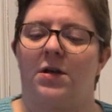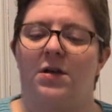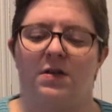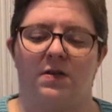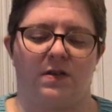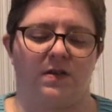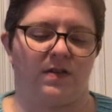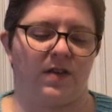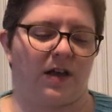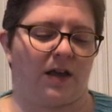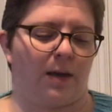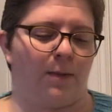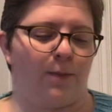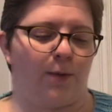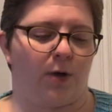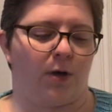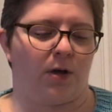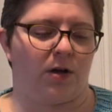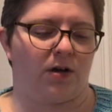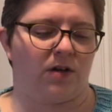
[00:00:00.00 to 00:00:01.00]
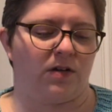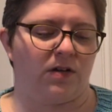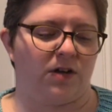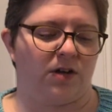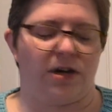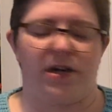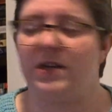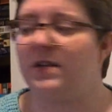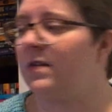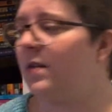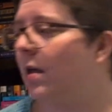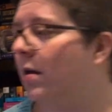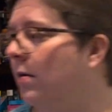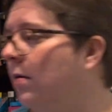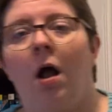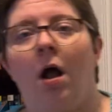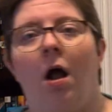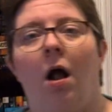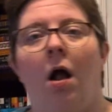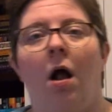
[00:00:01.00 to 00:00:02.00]
is the second book in a series,
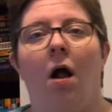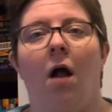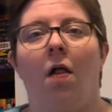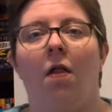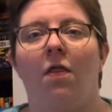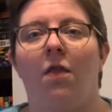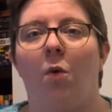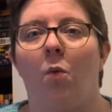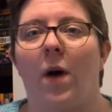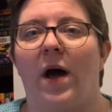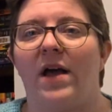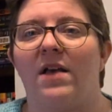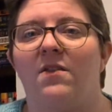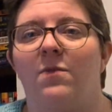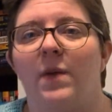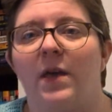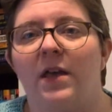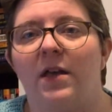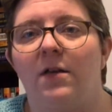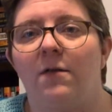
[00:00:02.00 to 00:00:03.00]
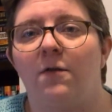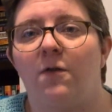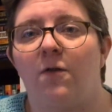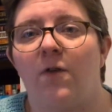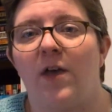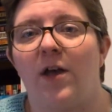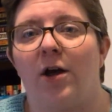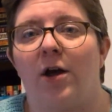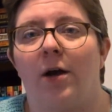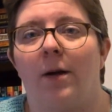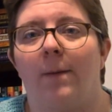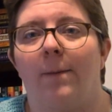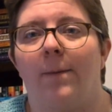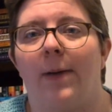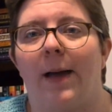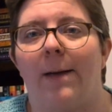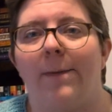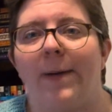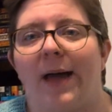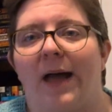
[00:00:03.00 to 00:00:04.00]
The Wise Man's Sphere
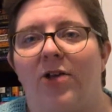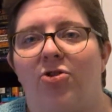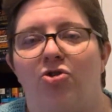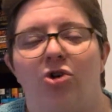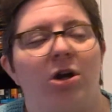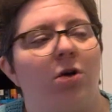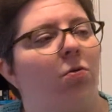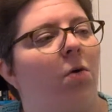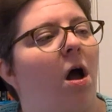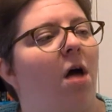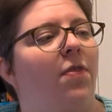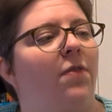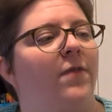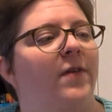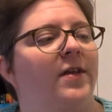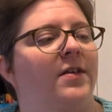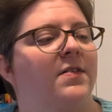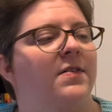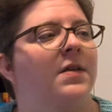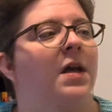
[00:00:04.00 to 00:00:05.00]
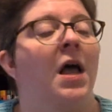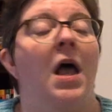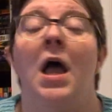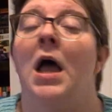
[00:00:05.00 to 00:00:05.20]
by Patrick Rothfuss.